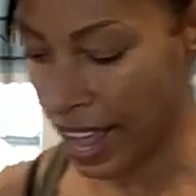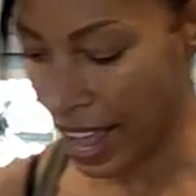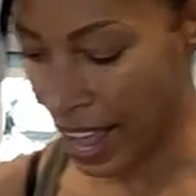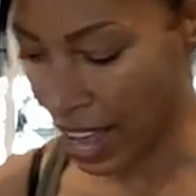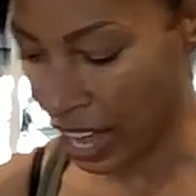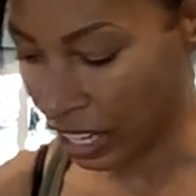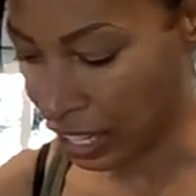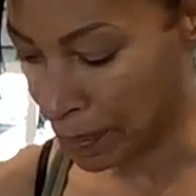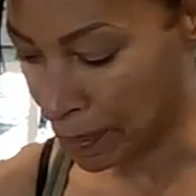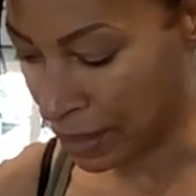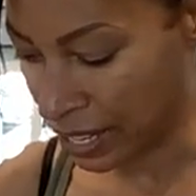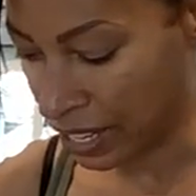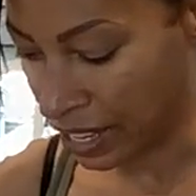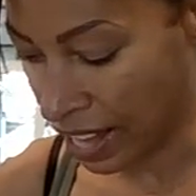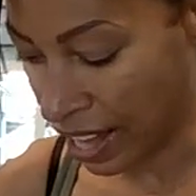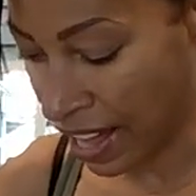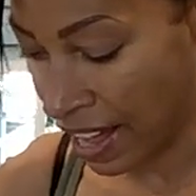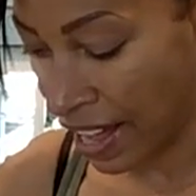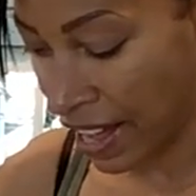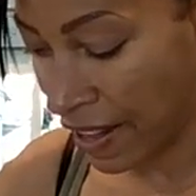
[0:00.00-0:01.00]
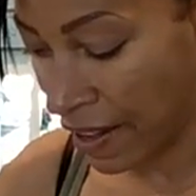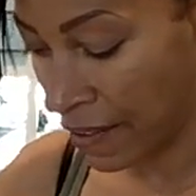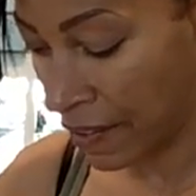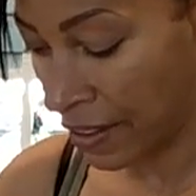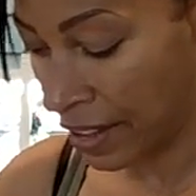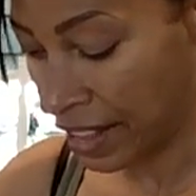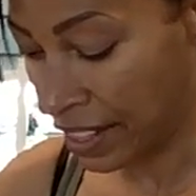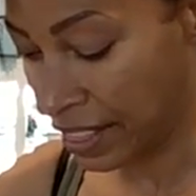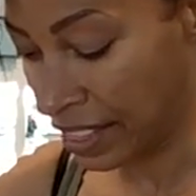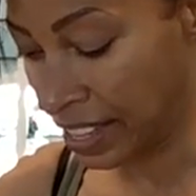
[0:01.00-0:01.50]
element of
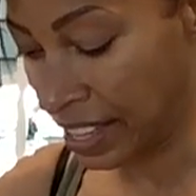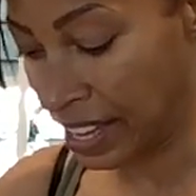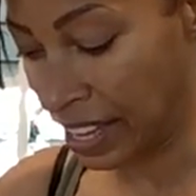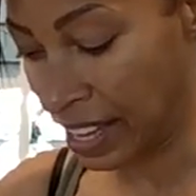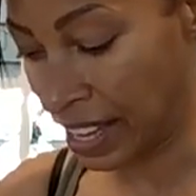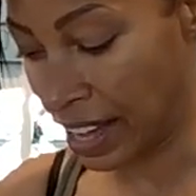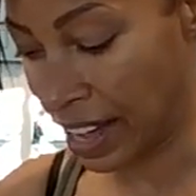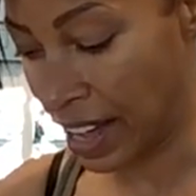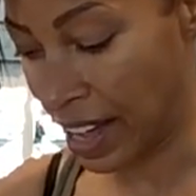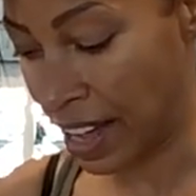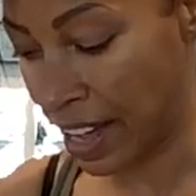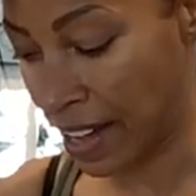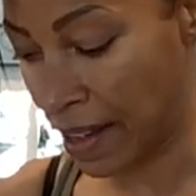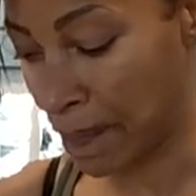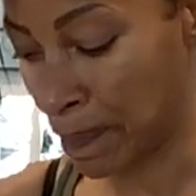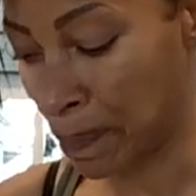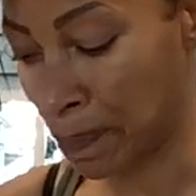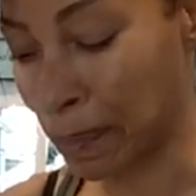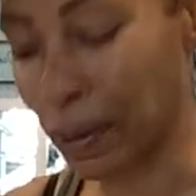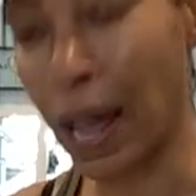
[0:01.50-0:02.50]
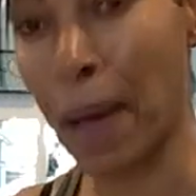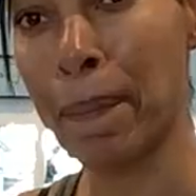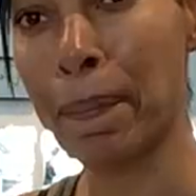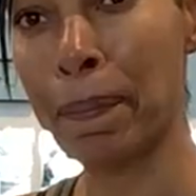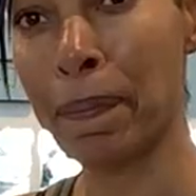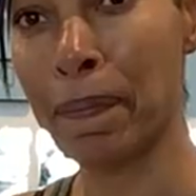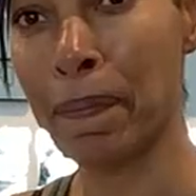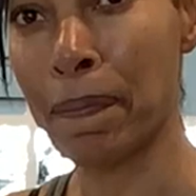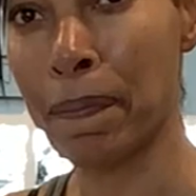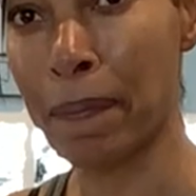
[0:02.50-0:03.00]
the black
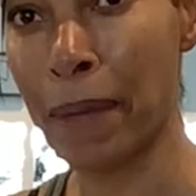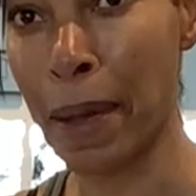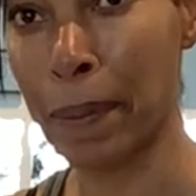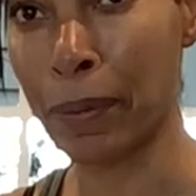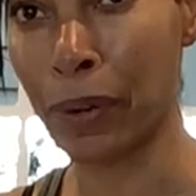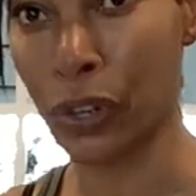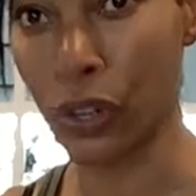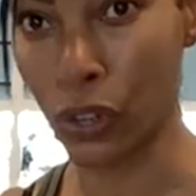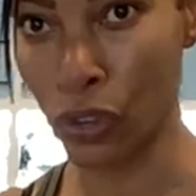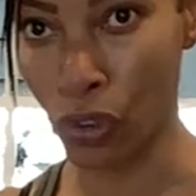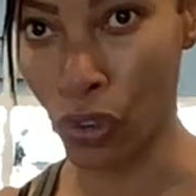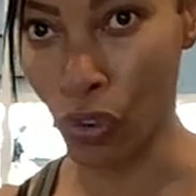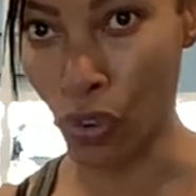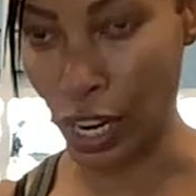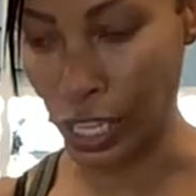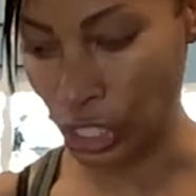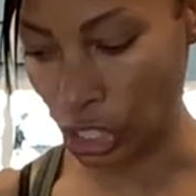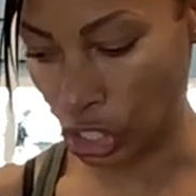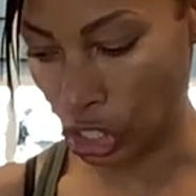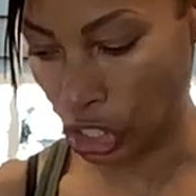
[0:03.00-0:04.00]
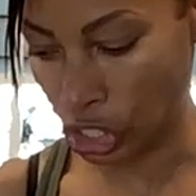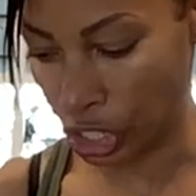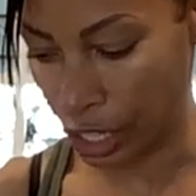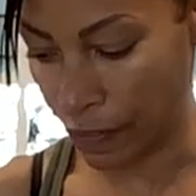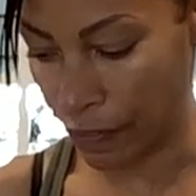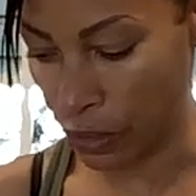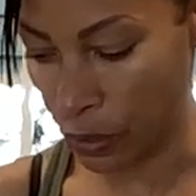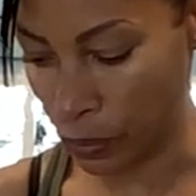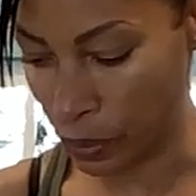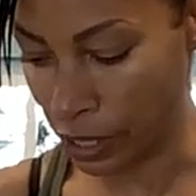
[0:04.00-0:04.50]
pepper crunch,
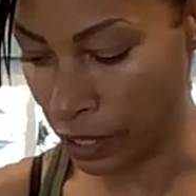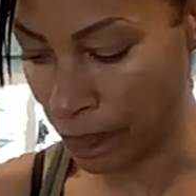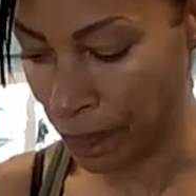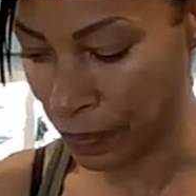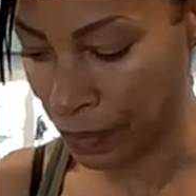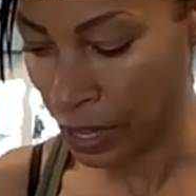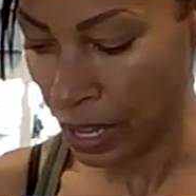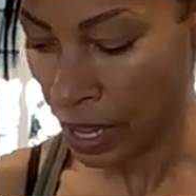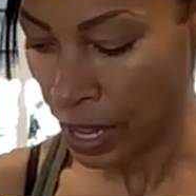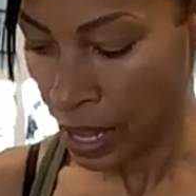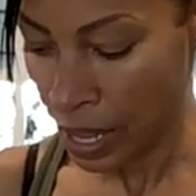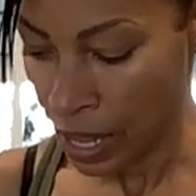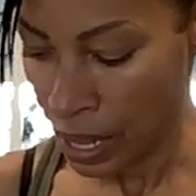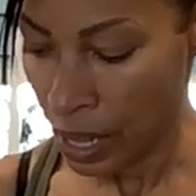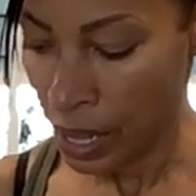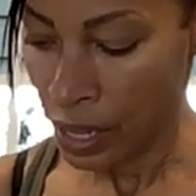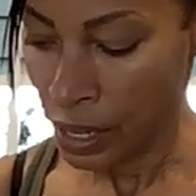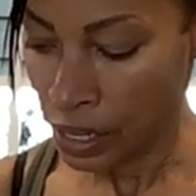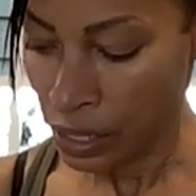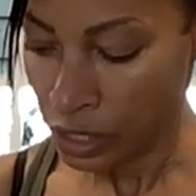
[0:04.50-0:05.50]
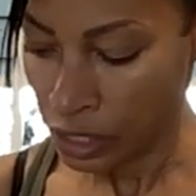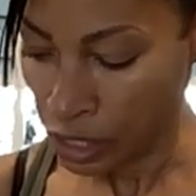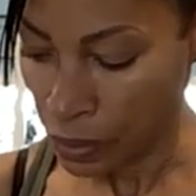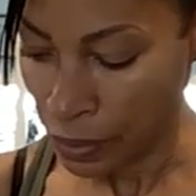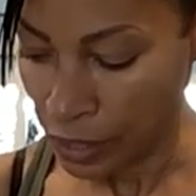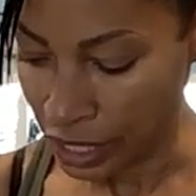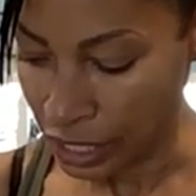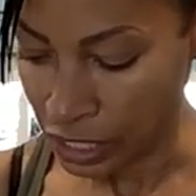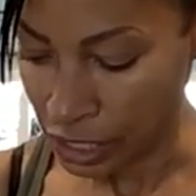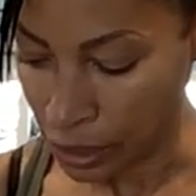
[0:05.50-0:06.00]
if you will. So
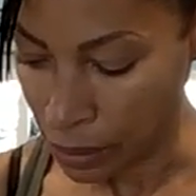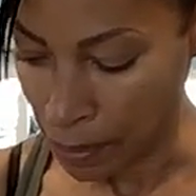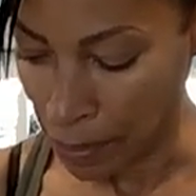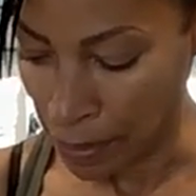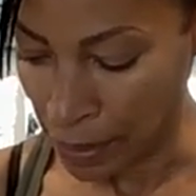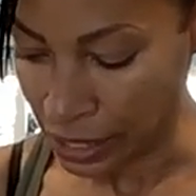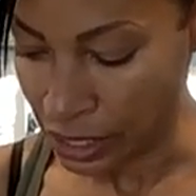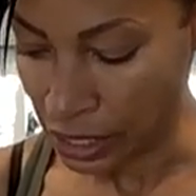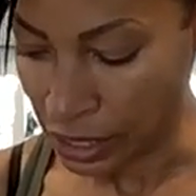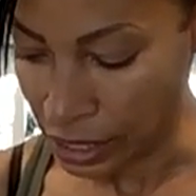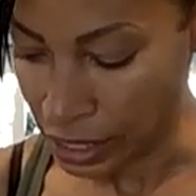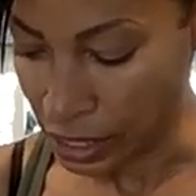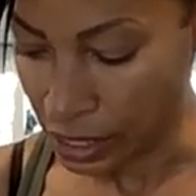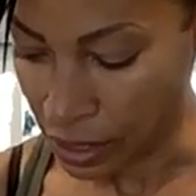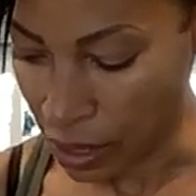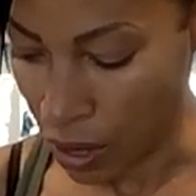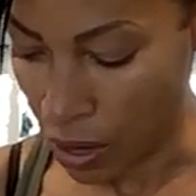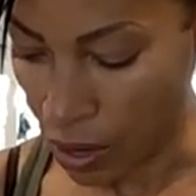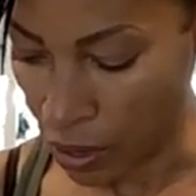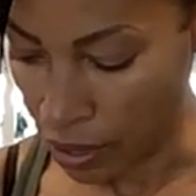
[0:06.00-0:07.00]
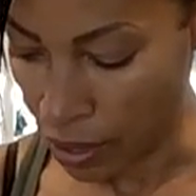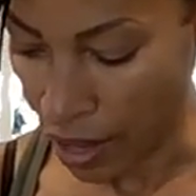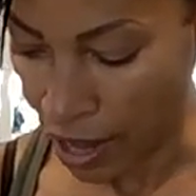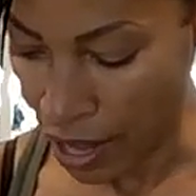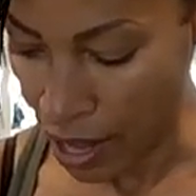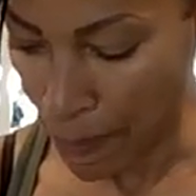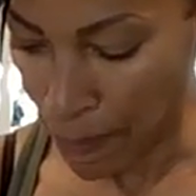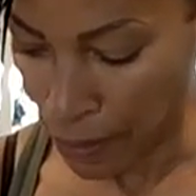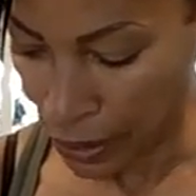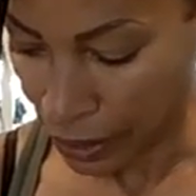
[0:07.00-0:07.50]
we need to mix this all
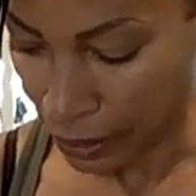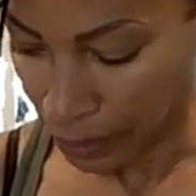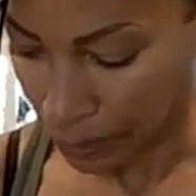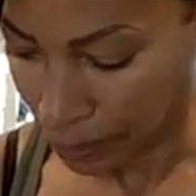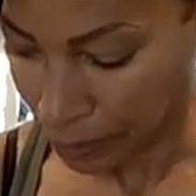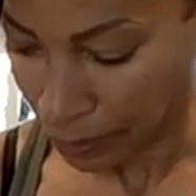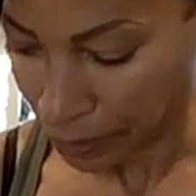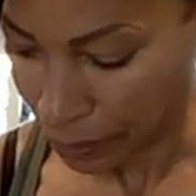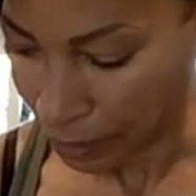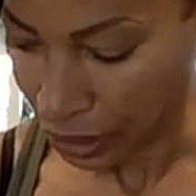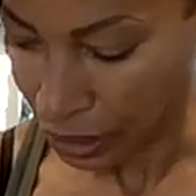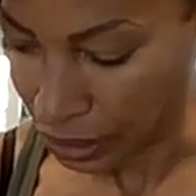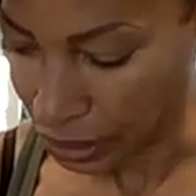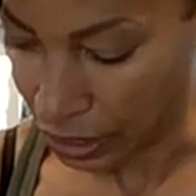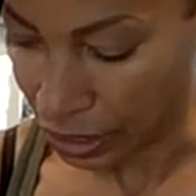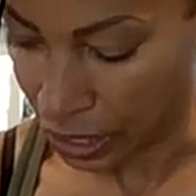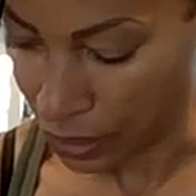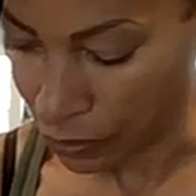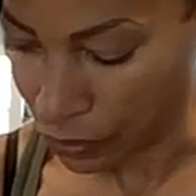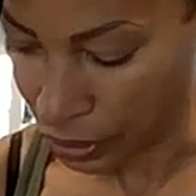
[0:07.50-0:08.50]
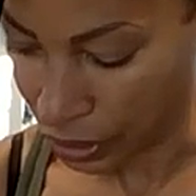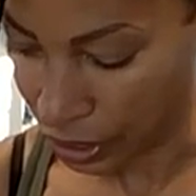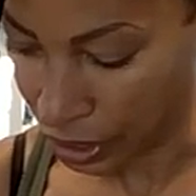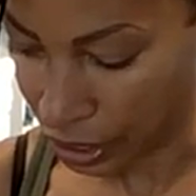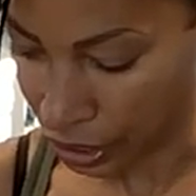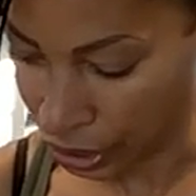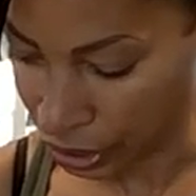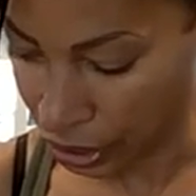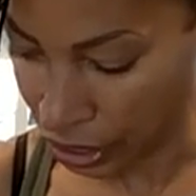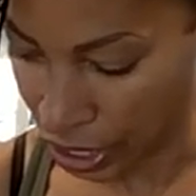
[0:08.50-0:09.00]
up, looking really
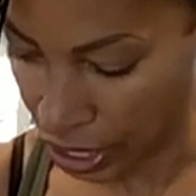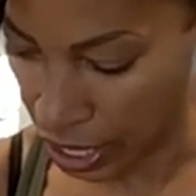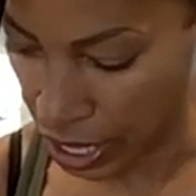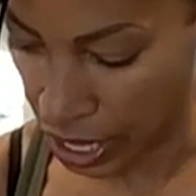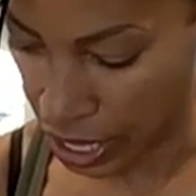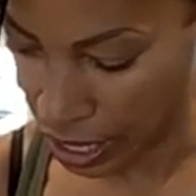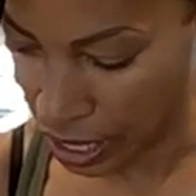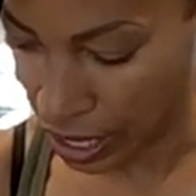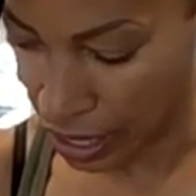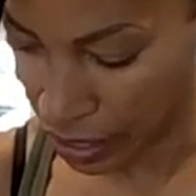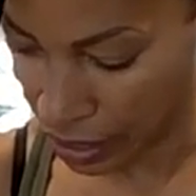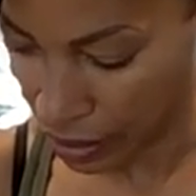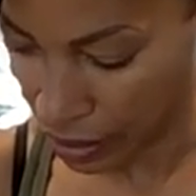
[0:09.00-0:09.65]
good.